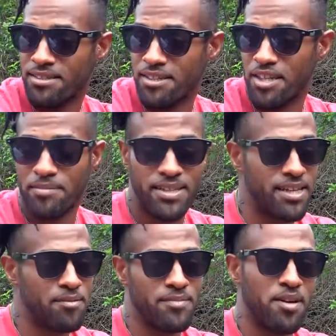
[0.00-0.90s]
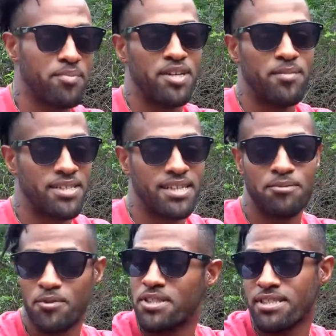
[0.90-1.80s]
Mm-hmm. You know what I mean? That not pretty much.
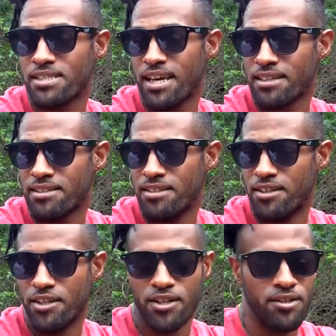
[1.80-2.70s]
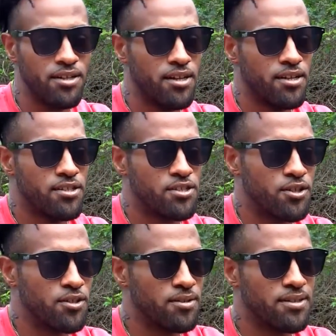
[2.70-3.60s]
That was just acting. Right. You know.
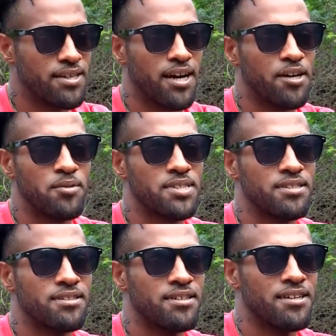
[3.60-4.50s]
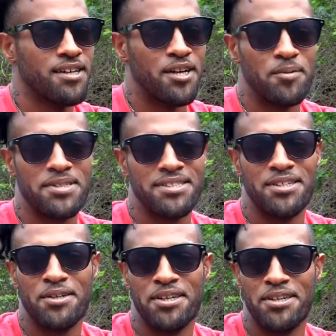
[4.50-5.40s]
So yeah, it wasn't. It wasn't
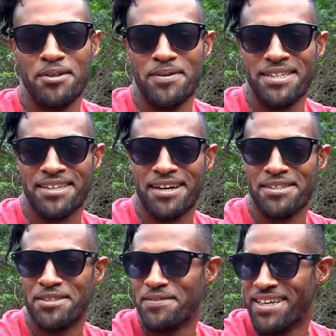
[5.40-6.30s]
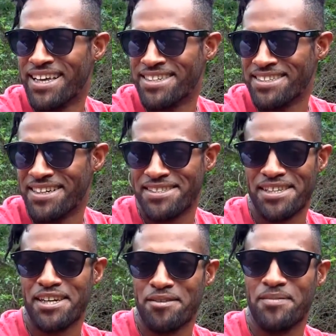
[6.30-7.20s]
no, in no way tied to reality. I was
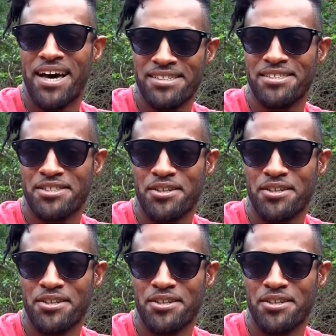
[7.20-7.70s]
selling them as a